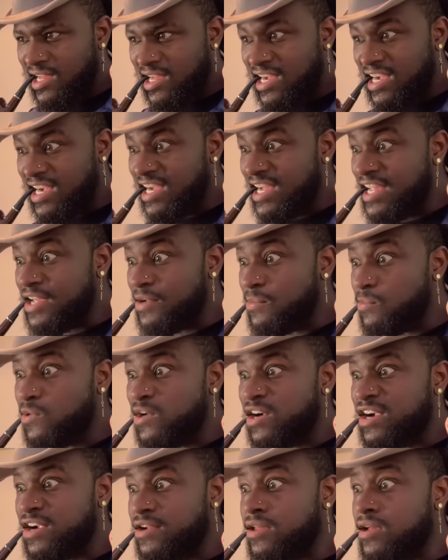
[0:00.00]
I am
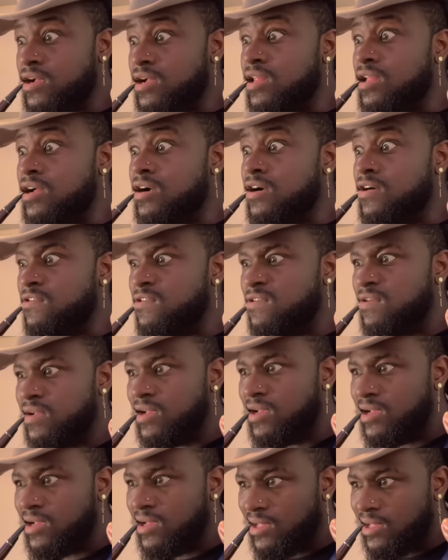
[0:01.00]
wearing a glove.
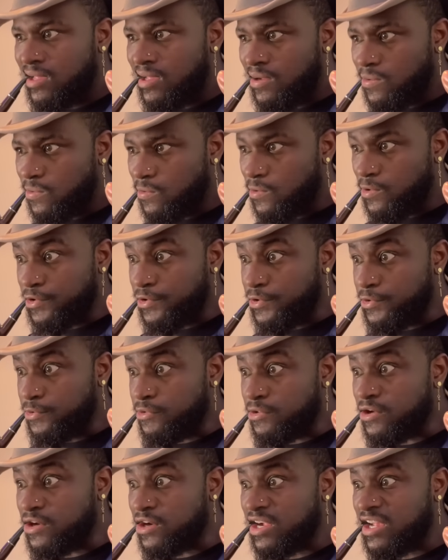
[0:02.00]
What are you
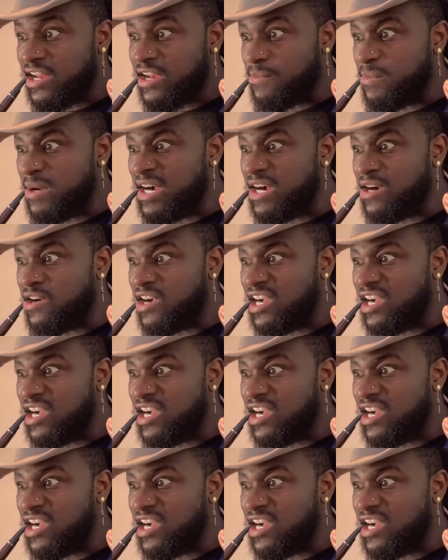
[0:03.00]
talking about?